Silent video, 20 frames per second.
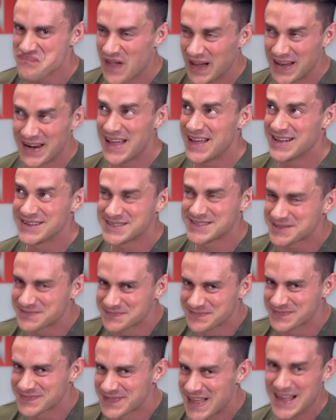It is.
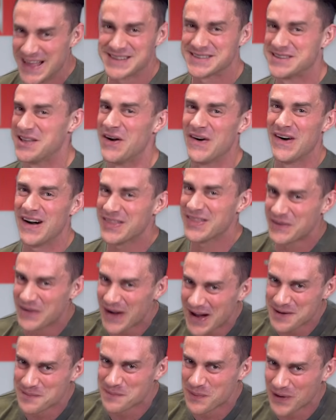There's no other
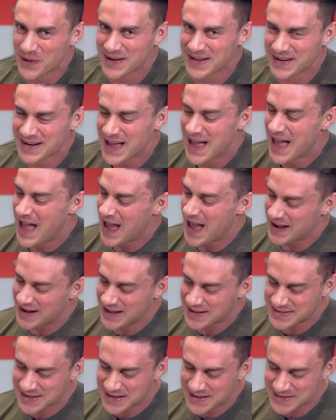way to put it. And
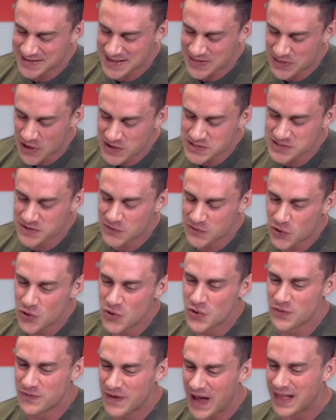I think that those of you
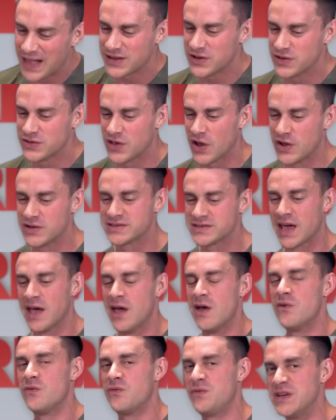who value those
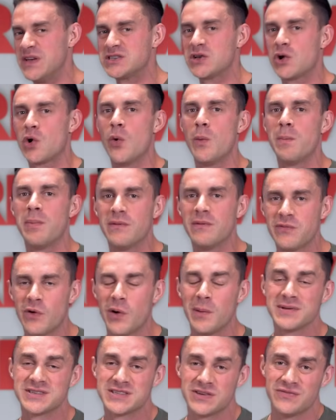physical
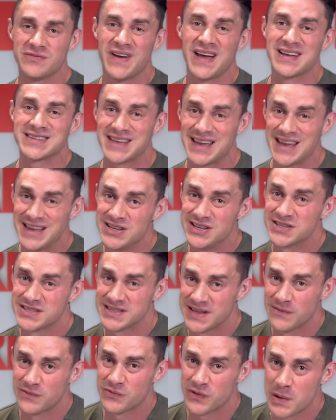performance effects in your
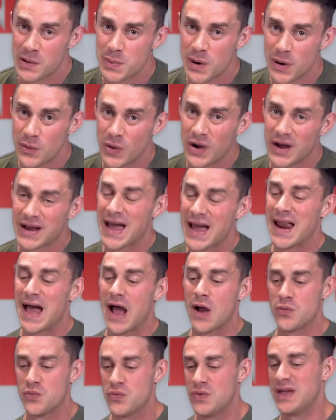stim-free pre-workout
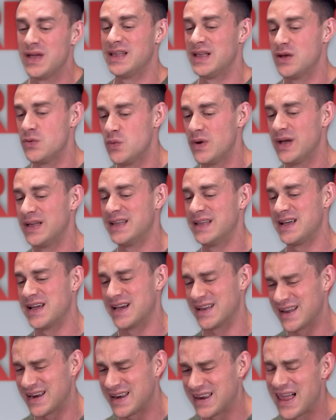are really, really
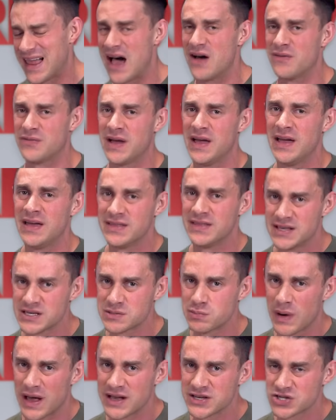gonna love this
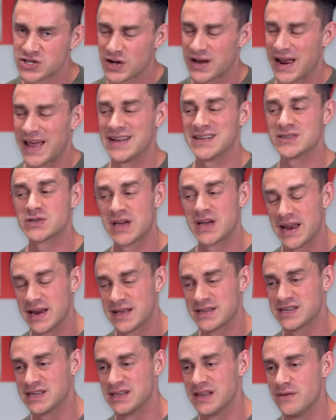BLOODSHOT, and it's
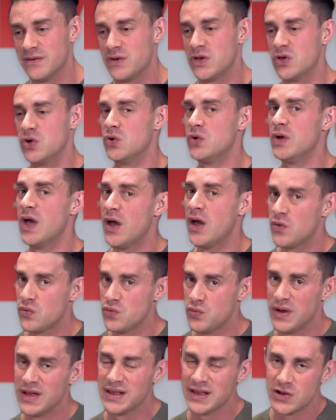gonna deliver you
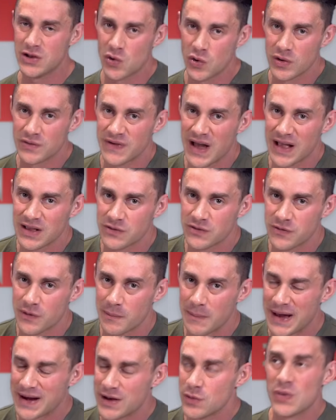really good value for
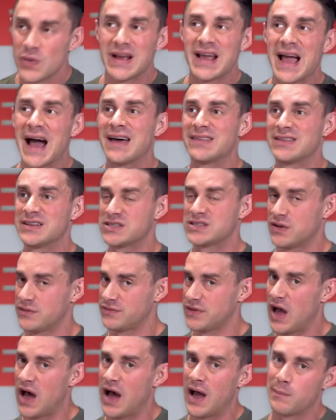money, regardless of
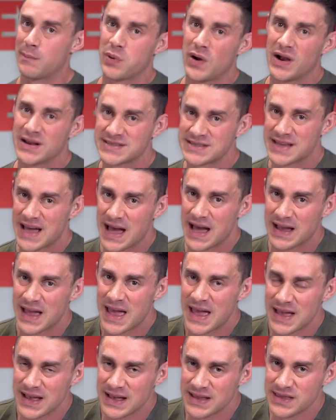the high price tag
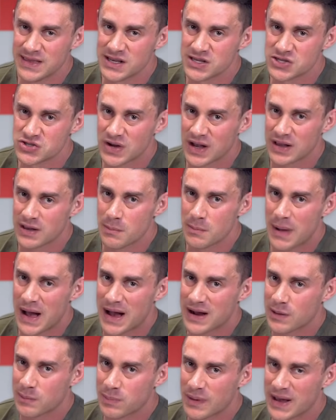in the Australian
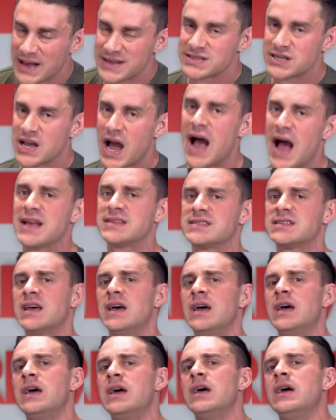marketplace. Guys,
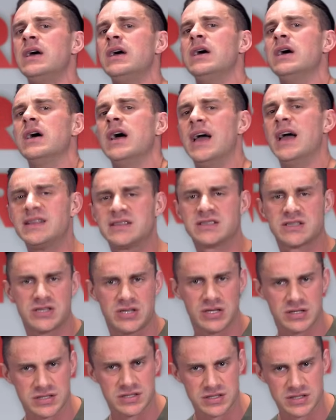hit
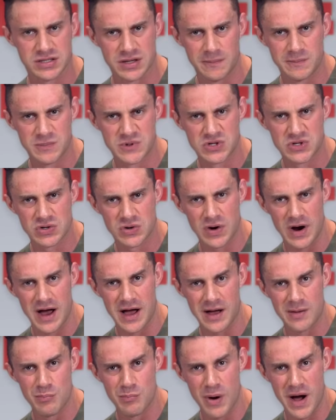the
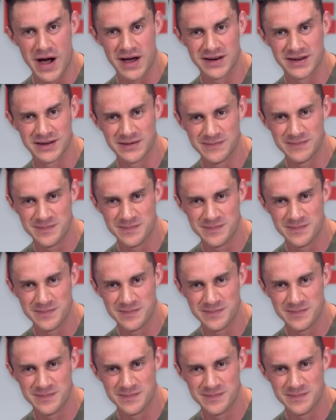subscribe button.